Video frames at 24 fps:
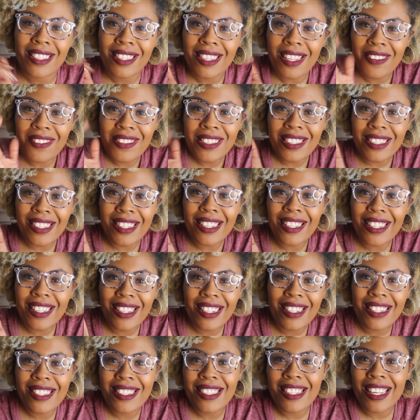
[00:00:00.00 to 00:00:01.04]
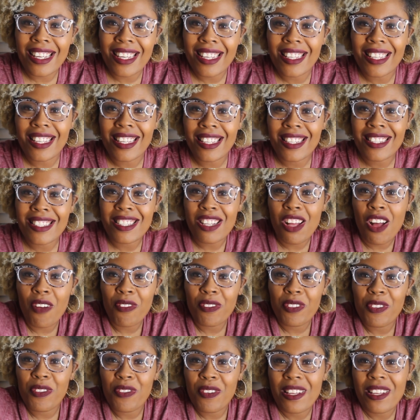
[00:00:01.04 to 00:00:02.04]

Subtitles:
So that was good. It's like a soft,